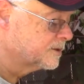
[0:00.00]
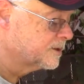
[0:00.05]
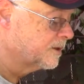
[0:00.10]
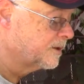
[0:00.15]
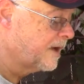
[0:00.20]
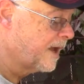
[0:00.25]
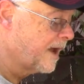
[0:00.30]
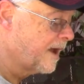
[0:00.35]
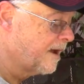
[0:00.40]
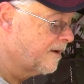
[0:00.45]

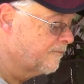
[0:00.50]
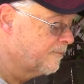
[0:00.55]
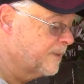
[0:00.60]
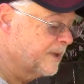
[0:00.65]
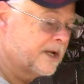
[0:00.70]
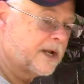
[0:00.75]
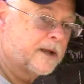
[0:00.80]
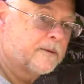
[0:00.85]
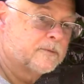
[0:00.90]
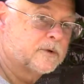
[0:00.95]
So now
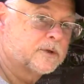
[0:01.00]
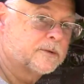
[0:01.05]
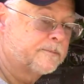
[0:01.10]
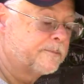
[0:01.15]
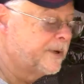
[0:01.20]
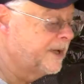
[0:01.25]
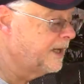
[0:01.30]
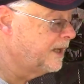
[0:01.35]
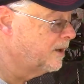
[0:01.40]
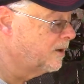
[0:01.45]
I've been able
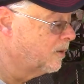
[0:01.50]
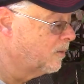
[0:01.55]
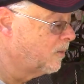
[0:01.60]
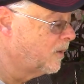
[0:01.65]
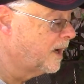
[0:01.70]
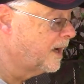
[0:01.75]
to peel